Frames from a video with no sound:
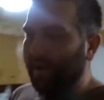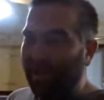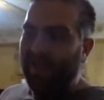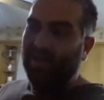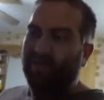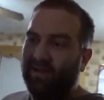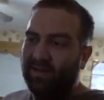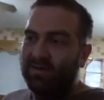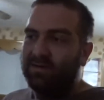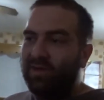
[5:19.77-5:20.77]

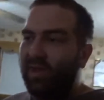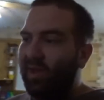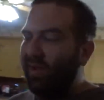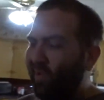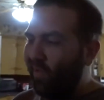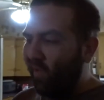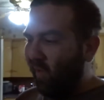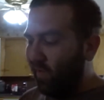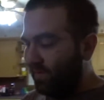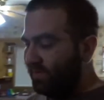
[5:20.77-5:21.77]
and
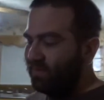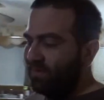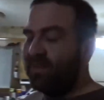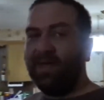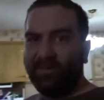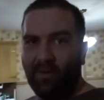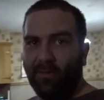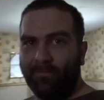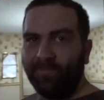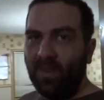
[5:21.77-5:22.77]
that's all.
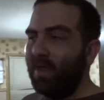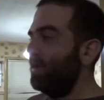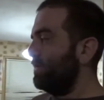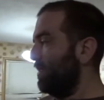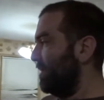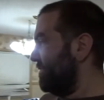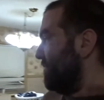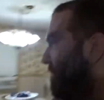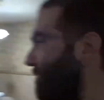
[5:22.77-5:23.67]
That's all I've done.